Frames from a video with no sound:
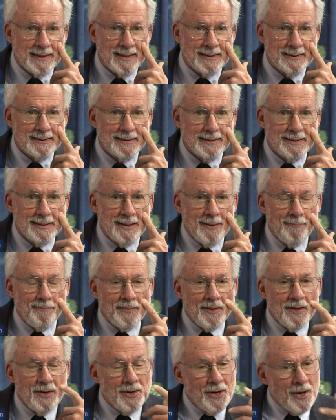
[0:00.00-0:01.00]
says,
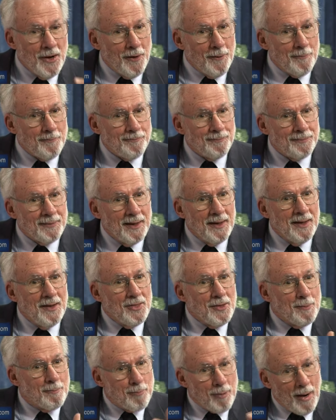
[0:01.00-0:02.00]
you know,
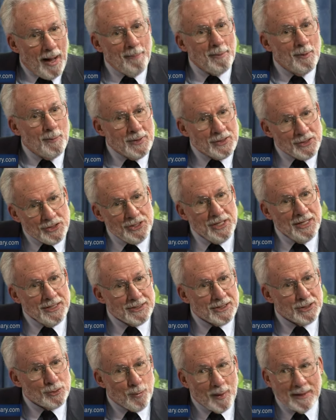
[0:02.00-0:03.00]
the problem with
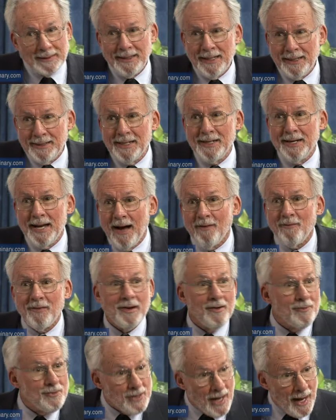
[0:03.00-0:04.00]
Jesus was he didn't have
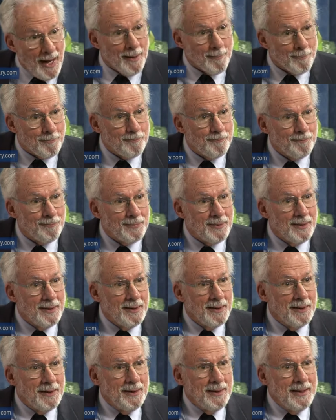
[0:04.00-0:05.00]
enough time.
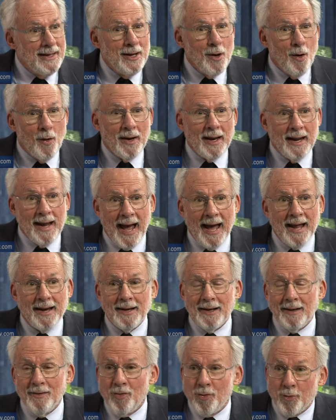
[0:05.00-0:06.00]
He only
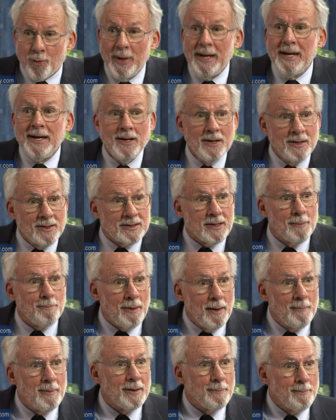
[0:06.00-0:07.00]
had 3 years of
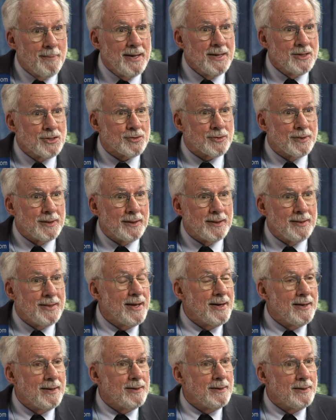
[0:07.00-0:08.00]
public ministry, and
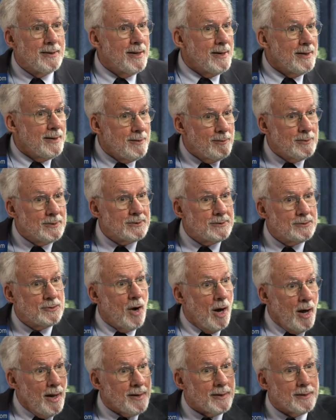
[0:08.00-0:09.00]
then he was
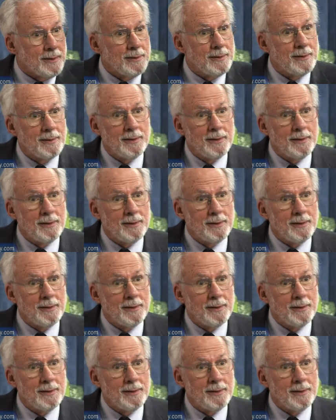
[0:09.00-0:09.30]
gone.